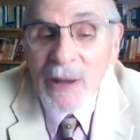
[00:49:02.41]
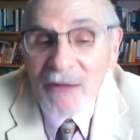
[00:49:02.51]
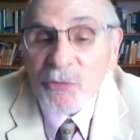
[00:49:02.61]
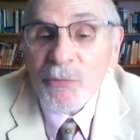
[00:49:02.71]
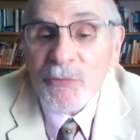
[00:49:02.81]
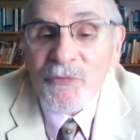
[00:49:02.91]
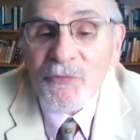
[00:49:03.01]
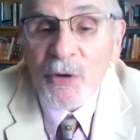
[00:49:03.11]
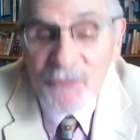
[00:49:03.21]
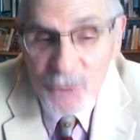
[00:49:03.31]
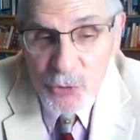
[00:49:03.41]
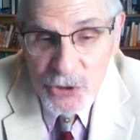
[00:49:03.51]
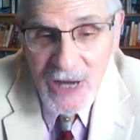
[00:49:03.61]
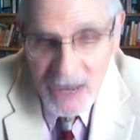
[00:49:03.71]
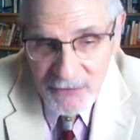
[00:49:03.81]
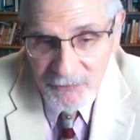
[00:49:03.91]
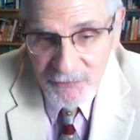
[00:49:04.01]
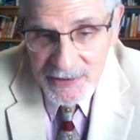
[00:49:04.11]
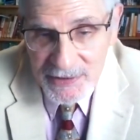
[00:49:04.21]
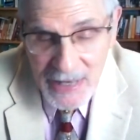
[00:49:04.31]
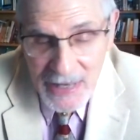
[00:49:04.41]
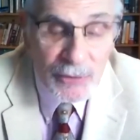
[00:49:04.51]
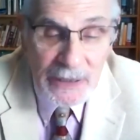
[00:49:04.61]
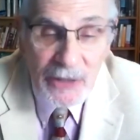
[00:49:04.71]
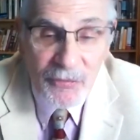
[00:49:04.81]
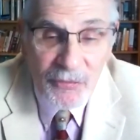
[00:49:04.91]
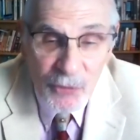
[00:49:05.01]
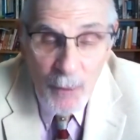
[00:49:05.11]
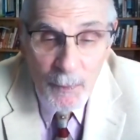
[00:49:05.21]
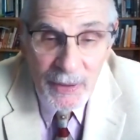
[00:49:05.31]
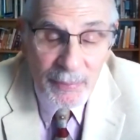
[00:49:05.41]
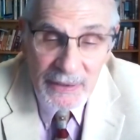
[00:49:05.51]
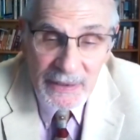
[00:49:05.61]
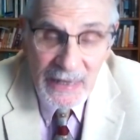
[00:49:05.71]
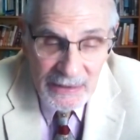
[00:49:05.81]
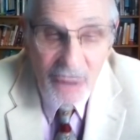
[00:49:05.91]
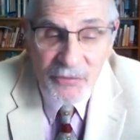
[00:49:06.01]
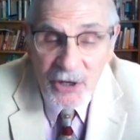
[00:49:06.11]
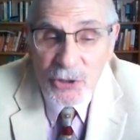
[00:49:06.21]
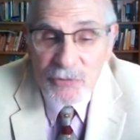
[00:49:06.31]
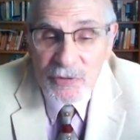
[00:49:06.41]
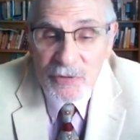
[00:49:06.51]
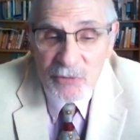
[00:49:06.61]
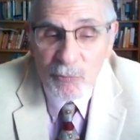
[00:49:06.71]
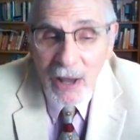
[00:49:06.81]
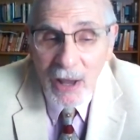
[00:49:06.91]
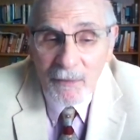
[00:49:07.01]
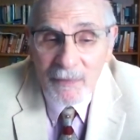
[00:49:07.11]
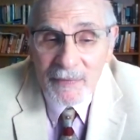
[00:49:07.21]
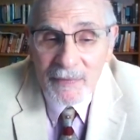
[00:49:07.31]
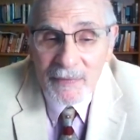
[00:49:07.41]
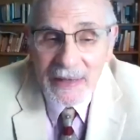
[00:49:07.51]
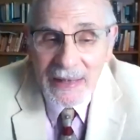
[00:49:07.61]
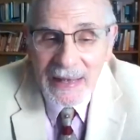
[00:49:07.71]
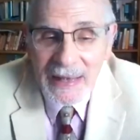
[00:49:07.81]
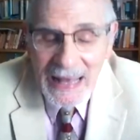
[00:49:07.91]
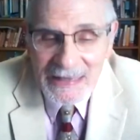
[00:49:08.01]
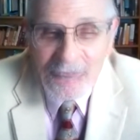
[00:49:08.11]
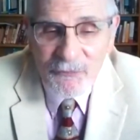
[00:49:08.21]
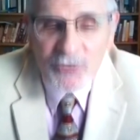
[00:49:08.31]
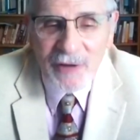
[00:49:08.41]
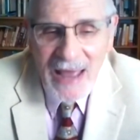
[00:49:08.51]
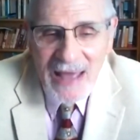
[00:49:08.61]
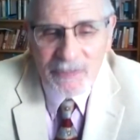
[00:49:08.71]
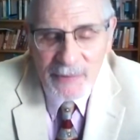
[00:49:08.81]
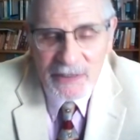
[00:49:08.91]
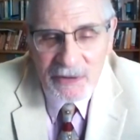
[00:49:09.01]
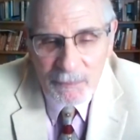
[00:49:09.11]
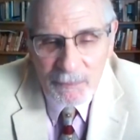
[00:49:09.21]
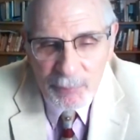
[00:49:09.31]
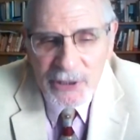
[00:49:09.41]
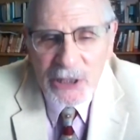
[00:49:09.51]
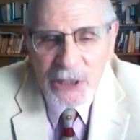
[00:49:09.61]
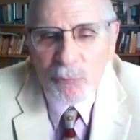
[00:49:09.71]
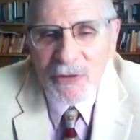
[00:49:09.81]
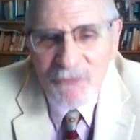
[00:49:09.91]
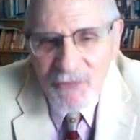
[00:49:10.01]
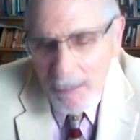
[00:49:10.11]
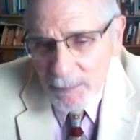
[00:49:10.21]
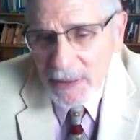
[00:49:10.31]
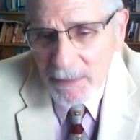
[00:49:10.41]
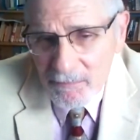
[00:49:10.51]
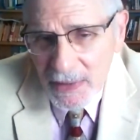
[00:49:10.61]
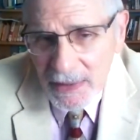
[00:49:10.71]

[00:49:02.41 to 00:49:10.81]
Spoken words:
And we have to avoid future conflicts, not only in Ethiopia, but in other countries as well. And therefore, there has to be a complete revamping